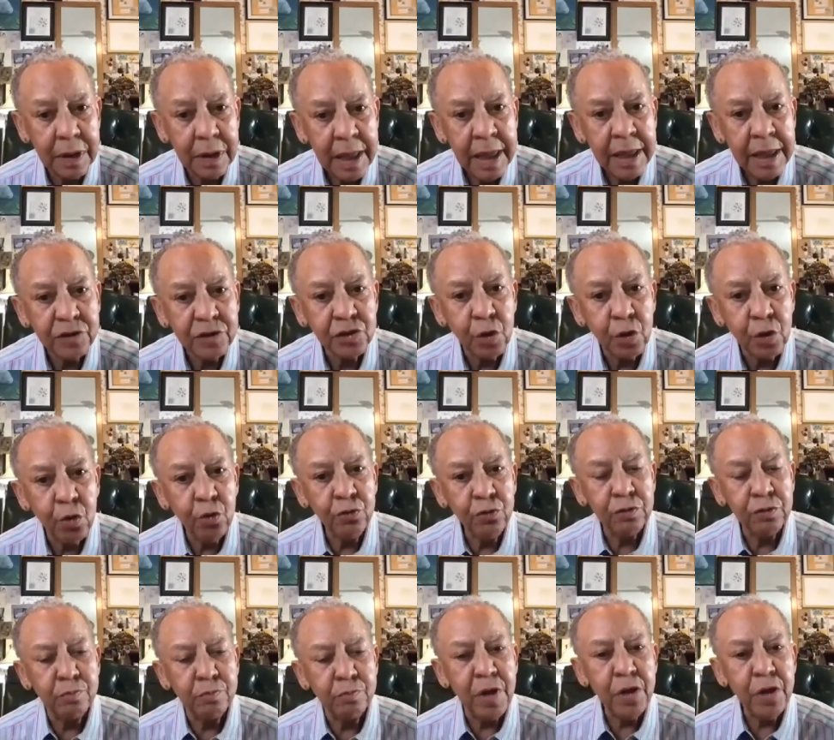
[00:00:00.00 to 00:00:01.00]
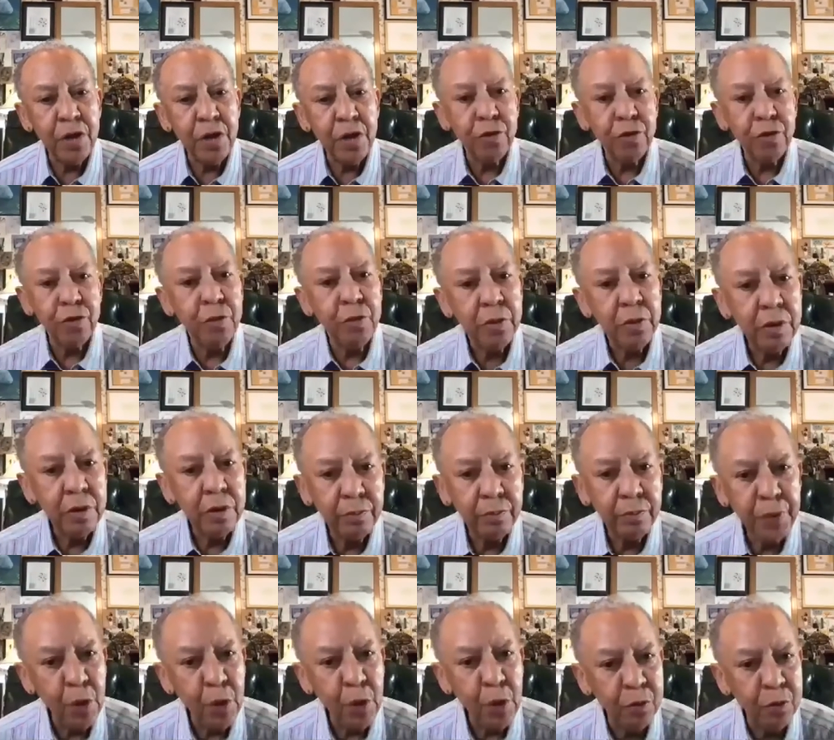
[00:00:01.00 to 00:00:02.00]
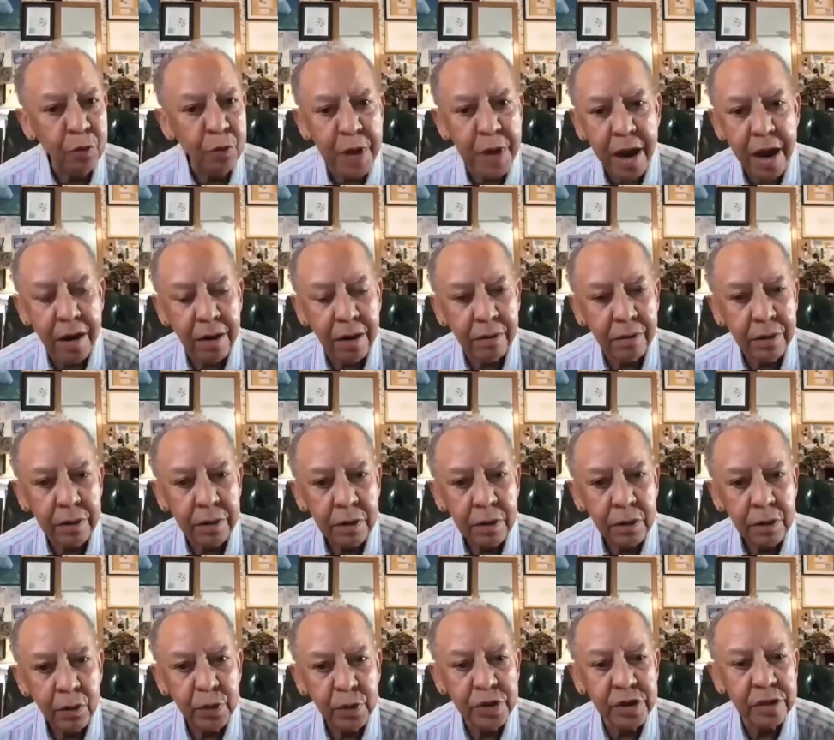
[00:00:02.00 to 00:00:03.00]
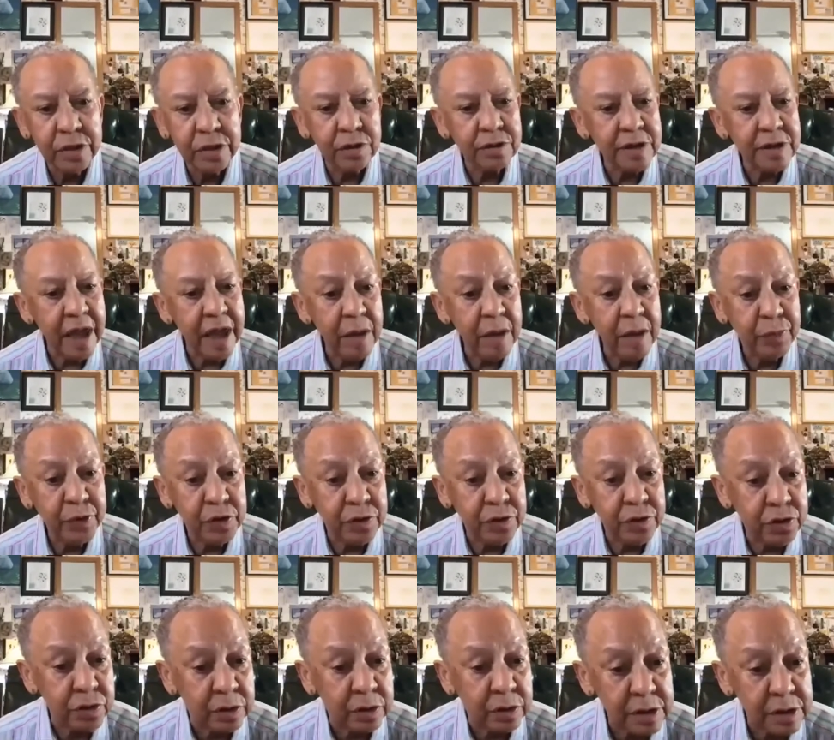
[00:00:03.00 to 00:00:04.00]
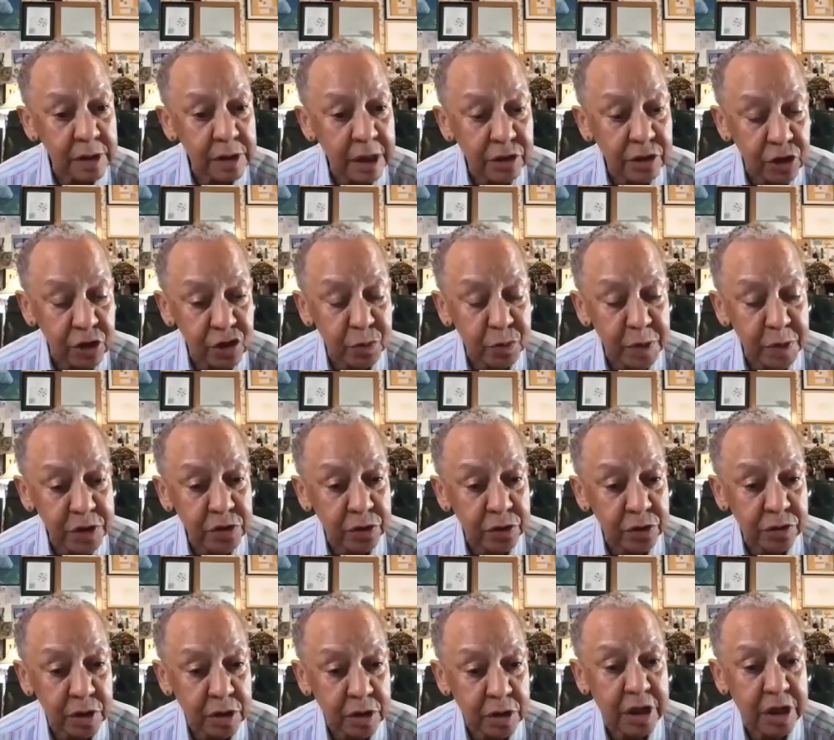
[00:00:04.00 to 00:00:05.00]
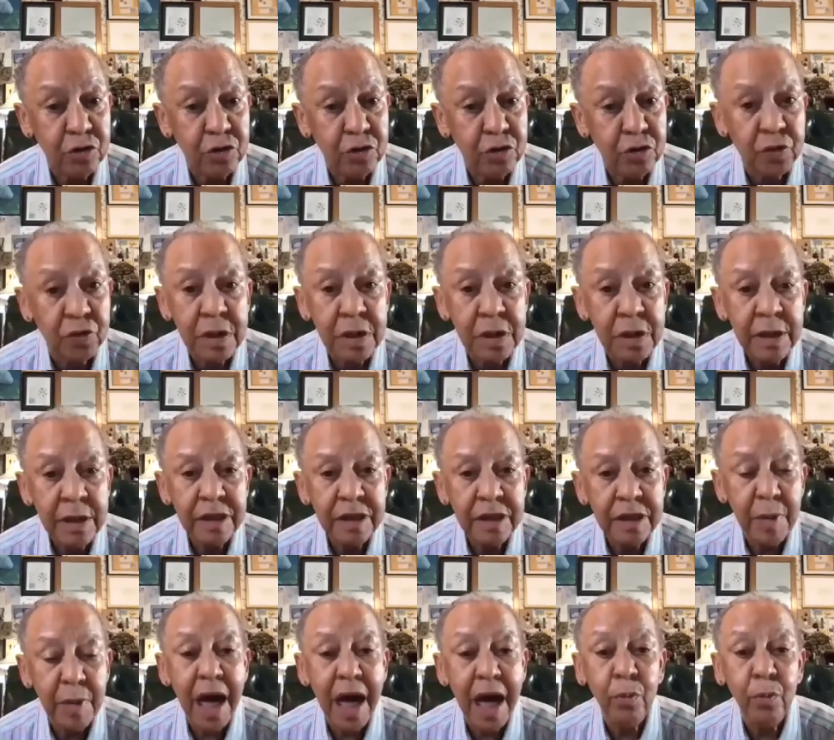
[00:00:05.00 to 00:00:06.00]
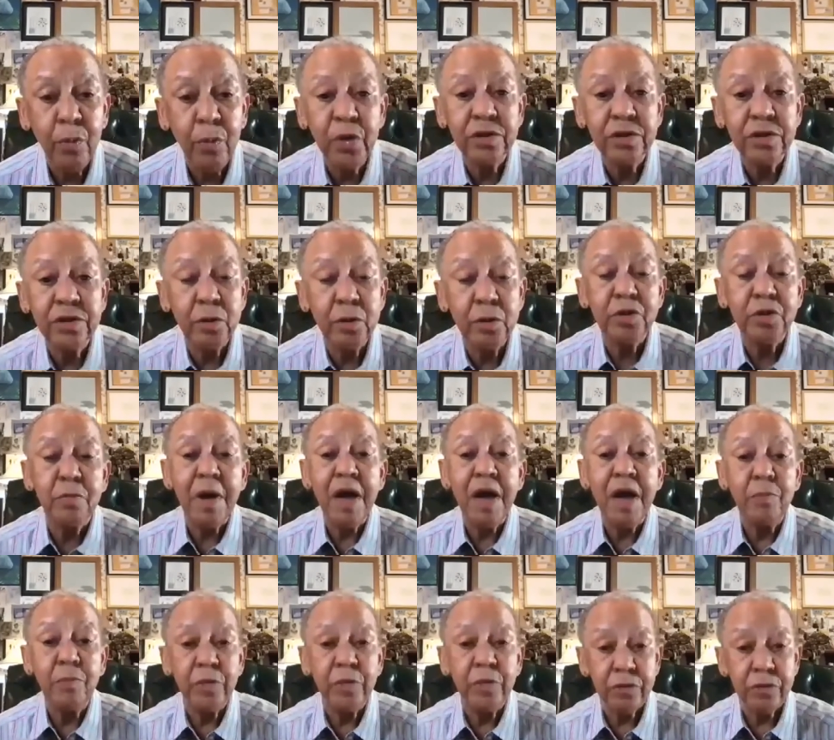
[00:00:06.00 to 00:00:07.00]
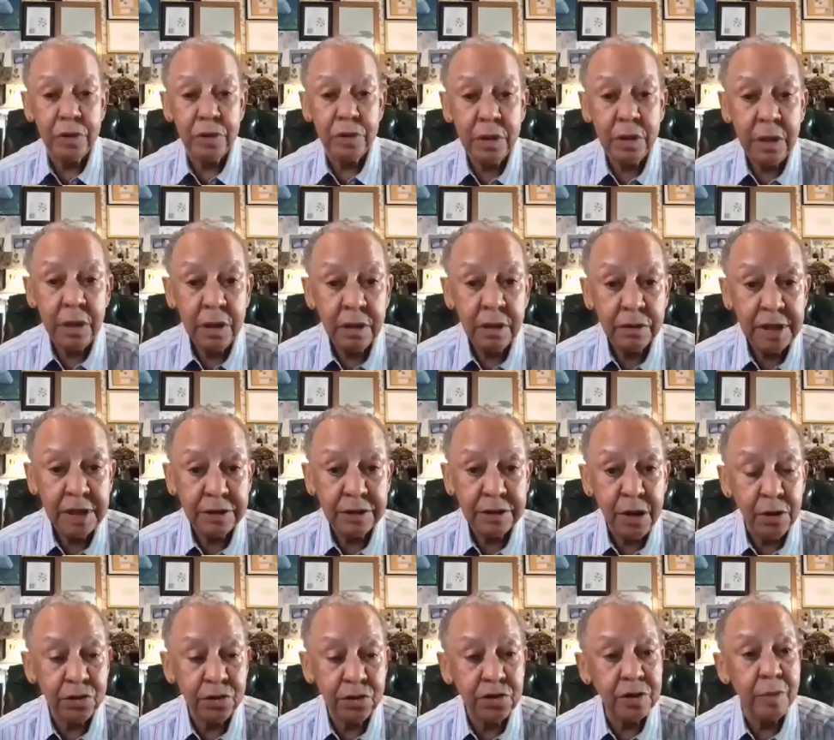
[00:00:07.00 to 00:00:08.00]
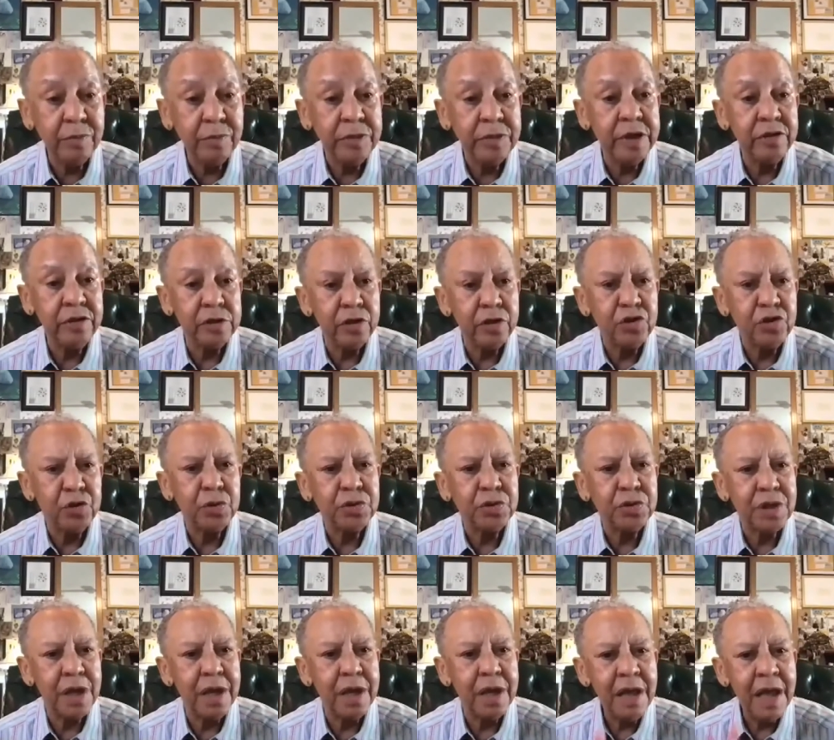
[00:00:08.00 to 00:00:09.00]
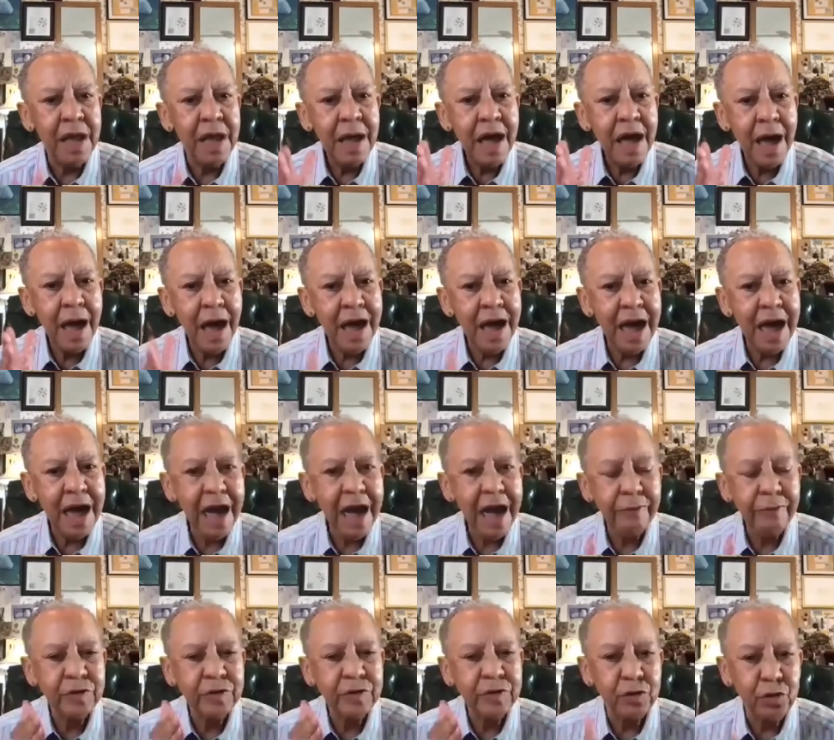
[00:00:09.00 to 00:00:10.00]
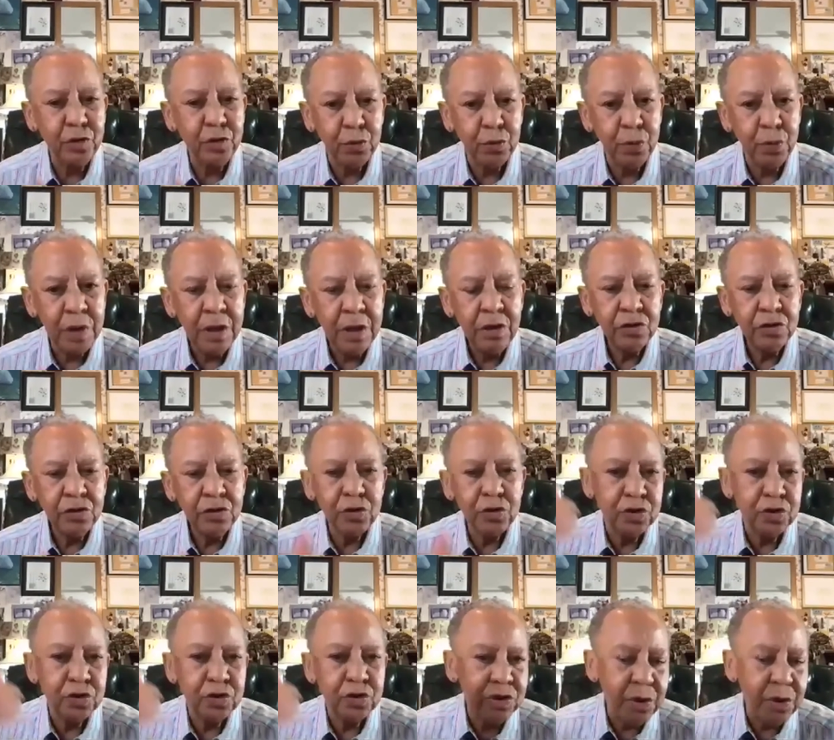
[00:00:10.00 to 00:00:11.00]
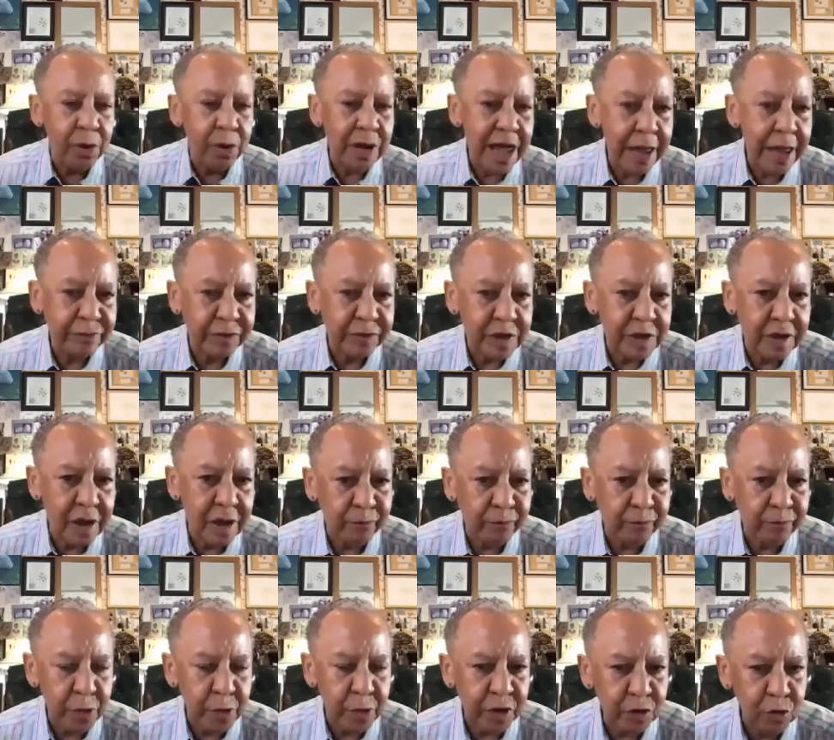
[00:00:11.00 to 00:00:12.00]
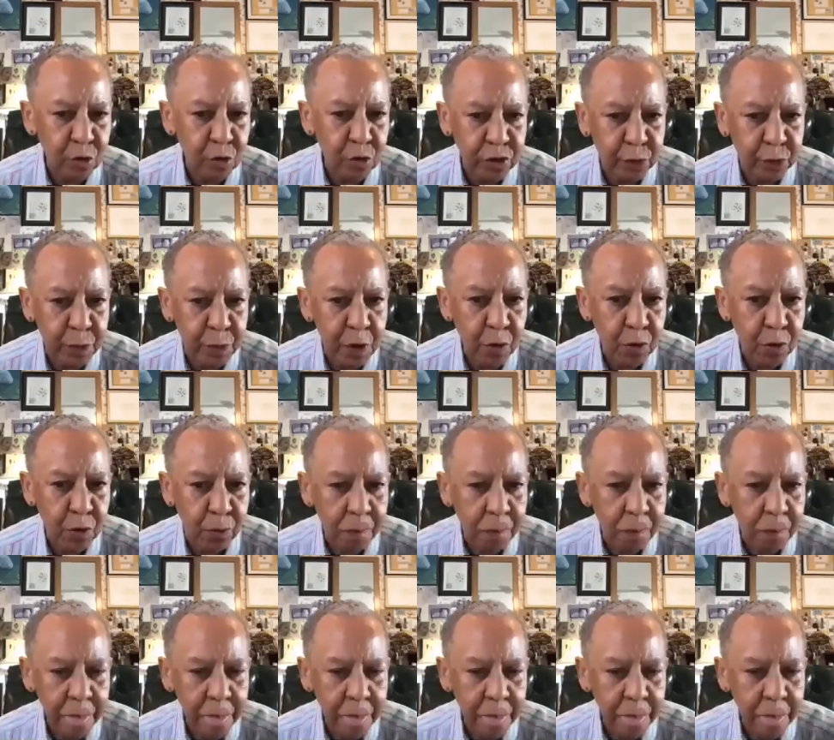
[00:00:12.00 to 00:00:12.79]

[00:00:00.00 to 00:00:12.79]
So mother polar bear was in the same position as I just mentioned, Kedra, that I was in with my mother, that there are some things that you say, I have to do. So she's going to have to come from the North Pole,